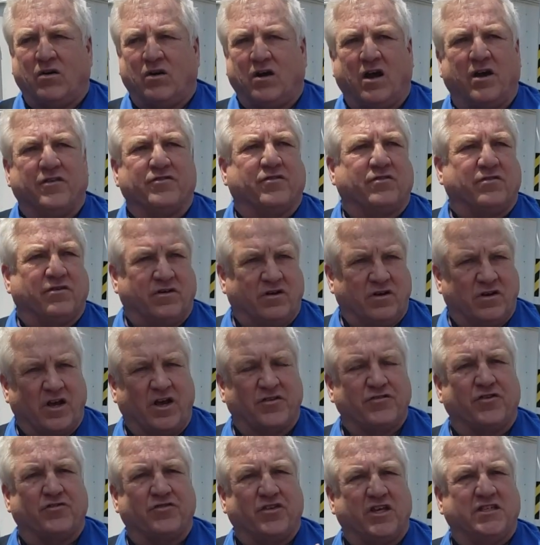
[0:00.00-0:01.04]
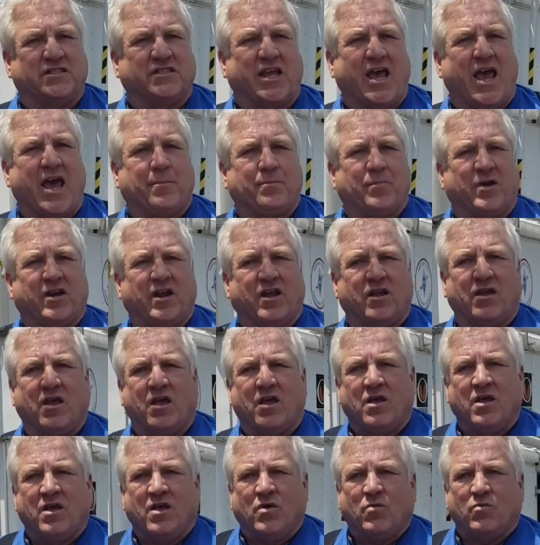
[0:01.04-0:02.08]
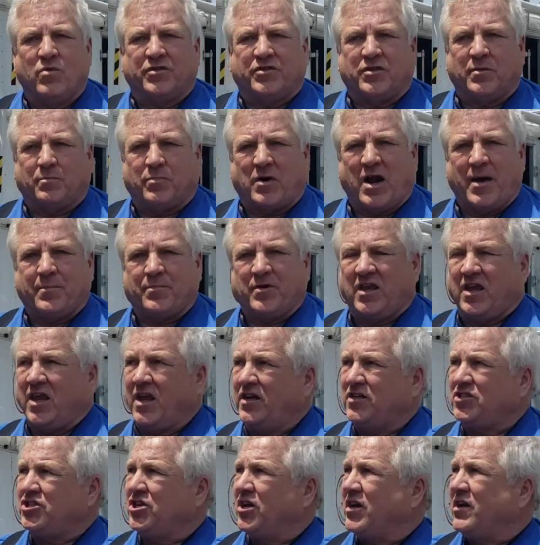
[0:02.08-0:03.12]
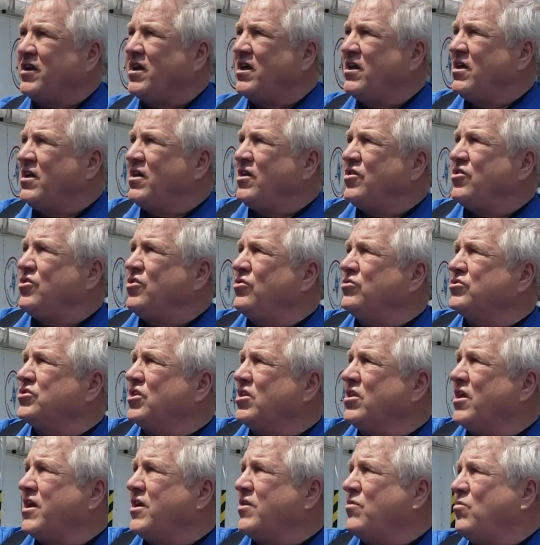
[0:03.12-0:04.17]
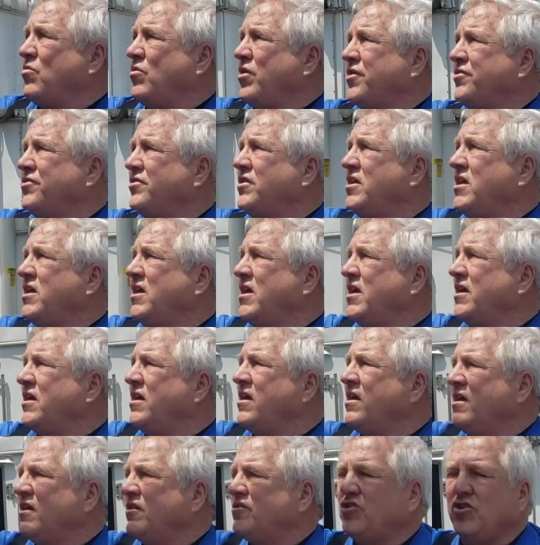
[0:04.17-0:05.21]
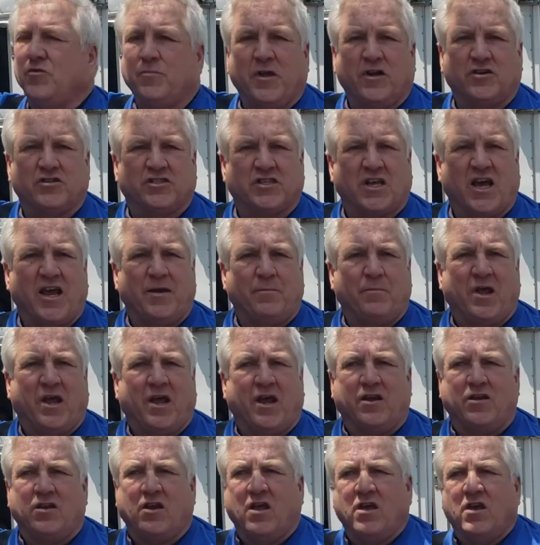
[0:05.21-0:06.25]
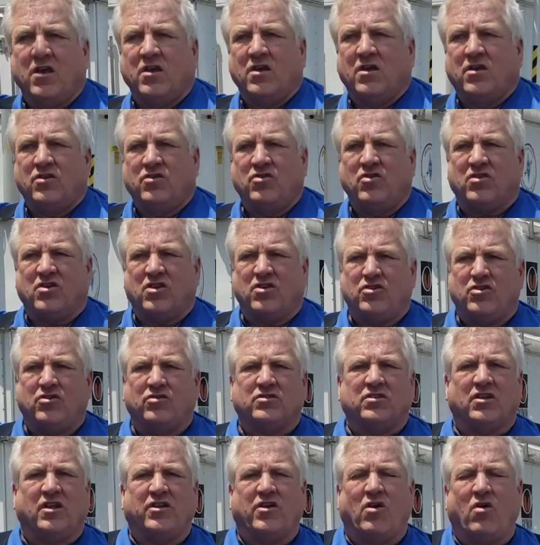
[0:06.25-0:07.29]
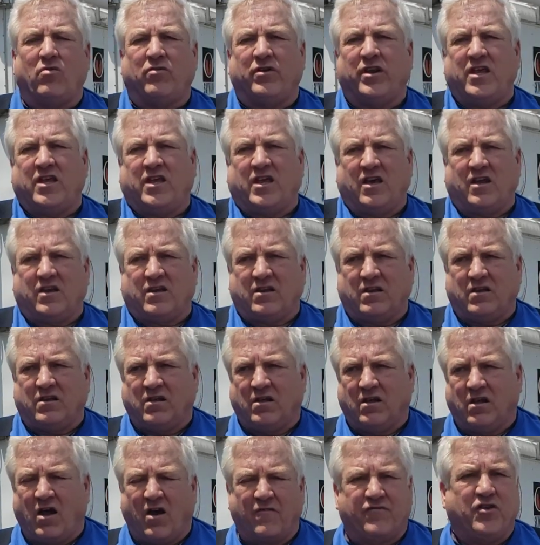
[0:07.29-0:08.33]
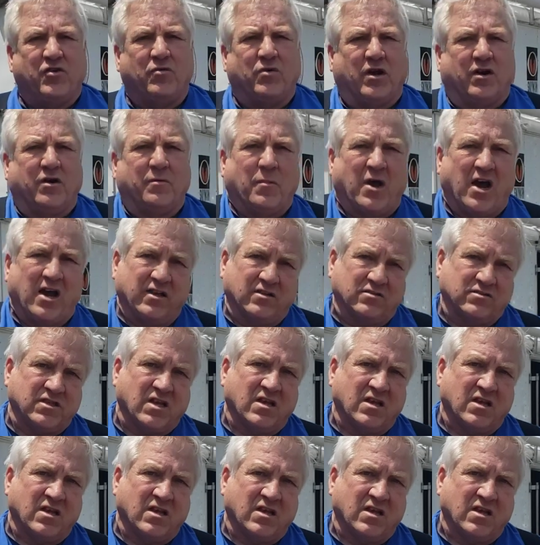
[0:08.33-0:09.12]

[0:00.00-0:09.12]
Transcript: other things happening with the propagation, usually with the 2 meter sideband, you can usually only get a few hundred miles.